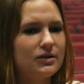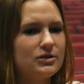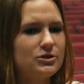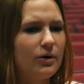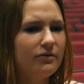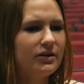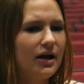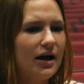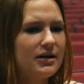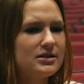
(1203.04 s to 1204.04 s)
So I
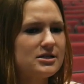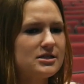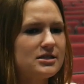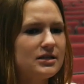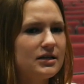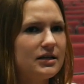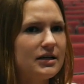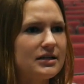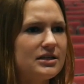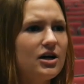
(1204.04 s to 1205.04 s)
realized
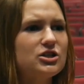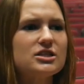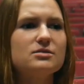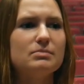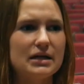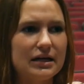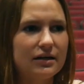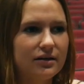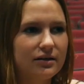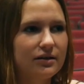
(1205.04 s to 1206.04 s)
it's not just me.
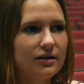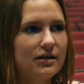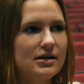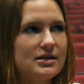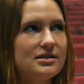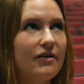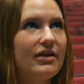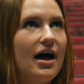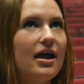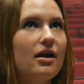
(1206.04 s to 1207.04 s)
It's not
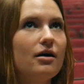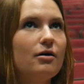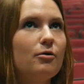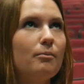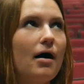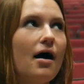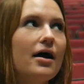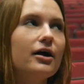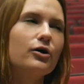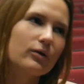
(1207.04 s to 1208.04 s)
that
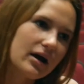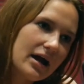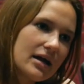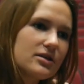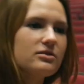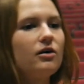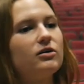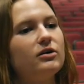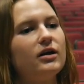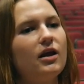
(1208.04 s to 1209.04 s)
my grades
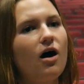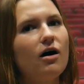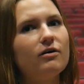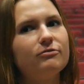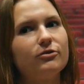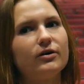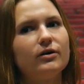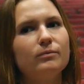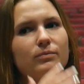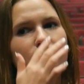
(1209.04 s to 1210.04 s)
aren't good enough or
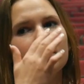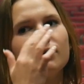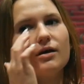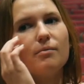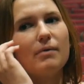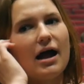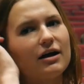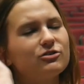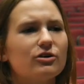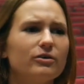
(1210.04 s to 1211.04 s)
my
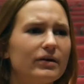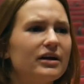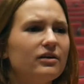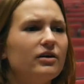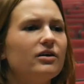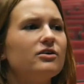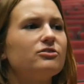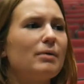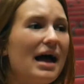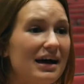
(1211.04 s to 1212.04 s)
extracurriculars
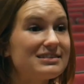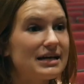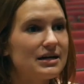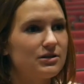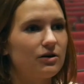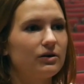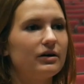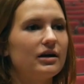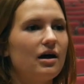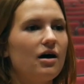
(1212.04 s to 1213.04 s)
or my essays aren't
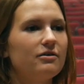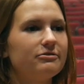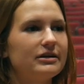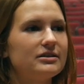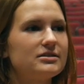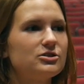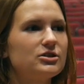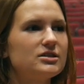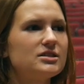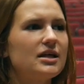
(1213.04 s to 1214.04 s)
good enough. It's
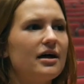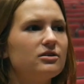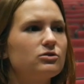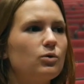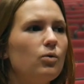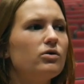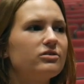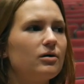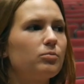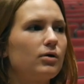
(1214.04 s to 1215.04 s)
just that schools
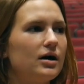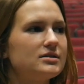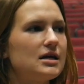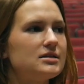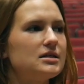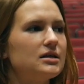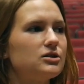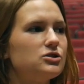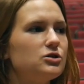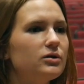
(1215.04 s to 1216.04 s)
are processing
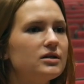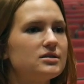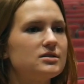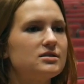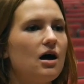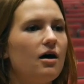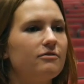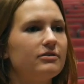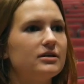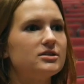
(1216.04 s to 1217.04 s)
students and stuff
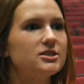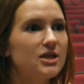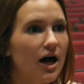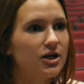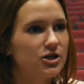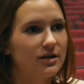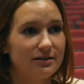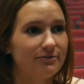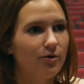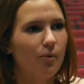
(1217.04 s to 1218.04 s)
in such a
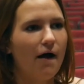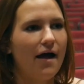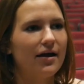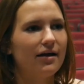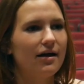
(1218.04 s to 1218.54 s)
different way.